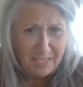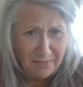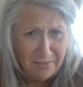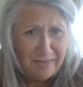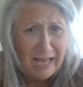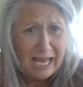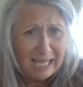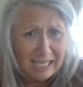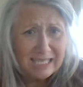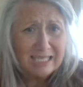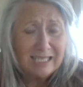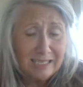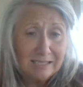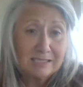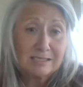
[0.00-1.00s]
That
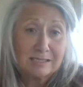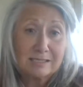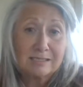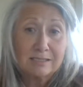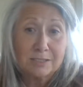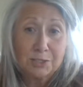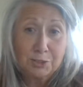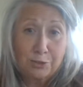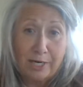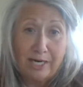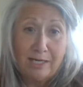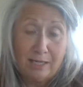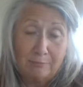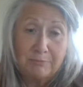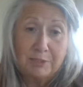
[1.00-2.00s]
is
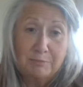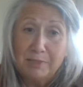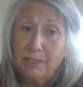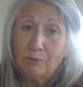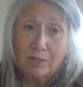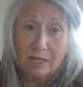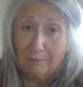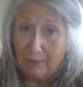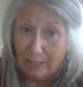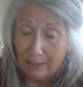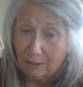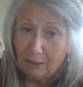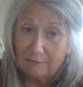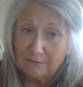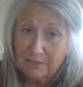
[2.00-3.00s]
straight up to me what I'm
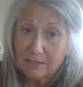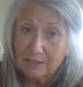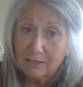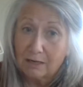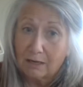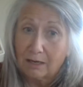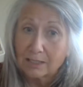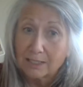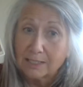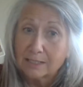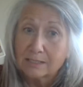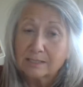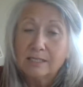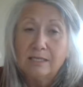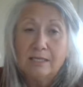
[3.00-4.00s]
getting off this card
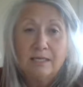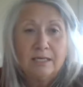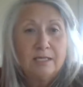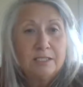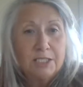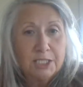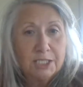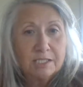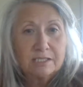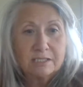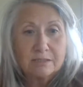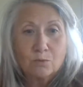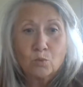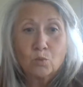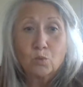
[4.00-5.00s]
is just
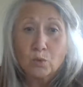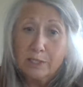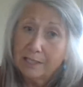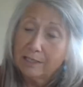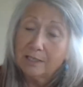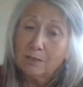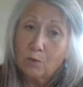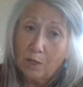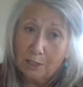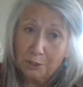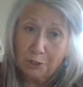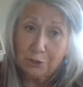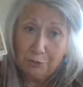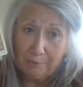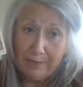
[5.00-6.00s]
really
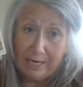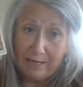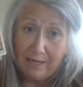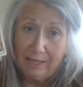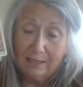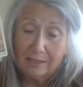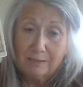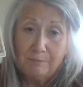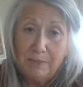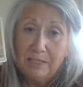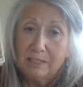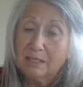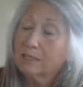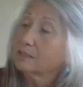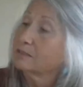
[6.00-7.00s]
watch your back end,
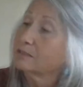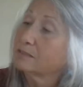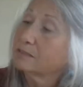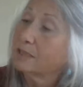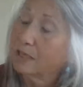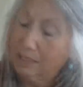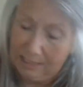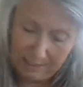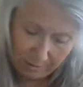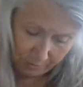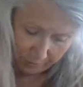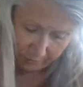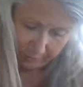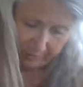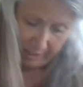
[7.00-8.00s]
because I
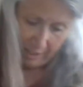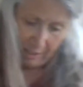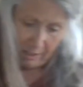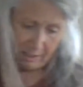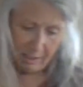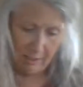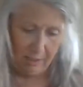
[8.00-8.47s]
don't think